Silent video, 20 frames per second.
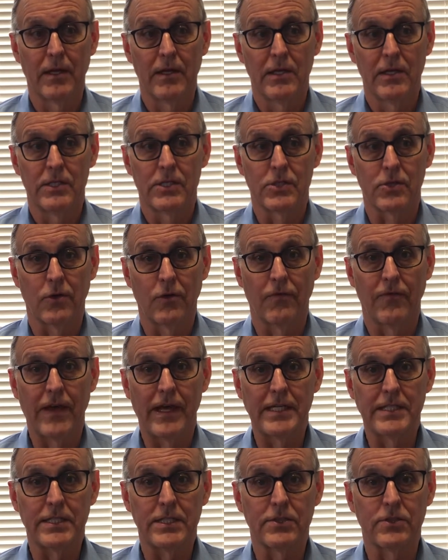So a
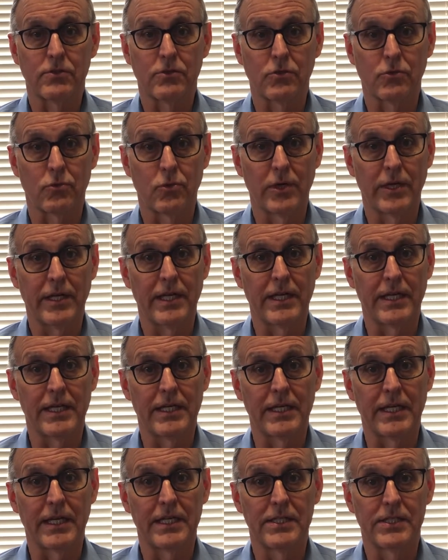phase
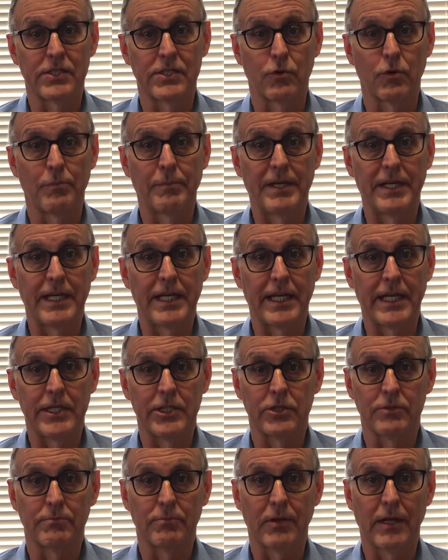three is a
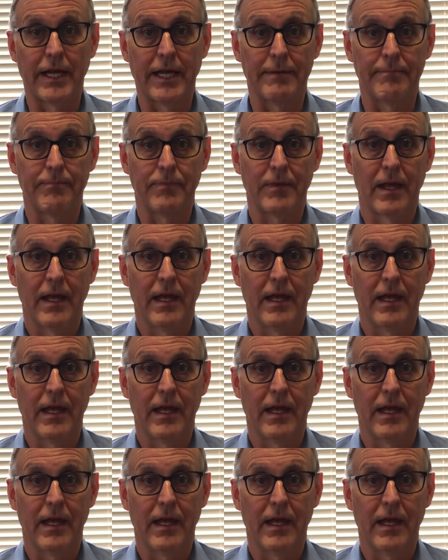remediation plan.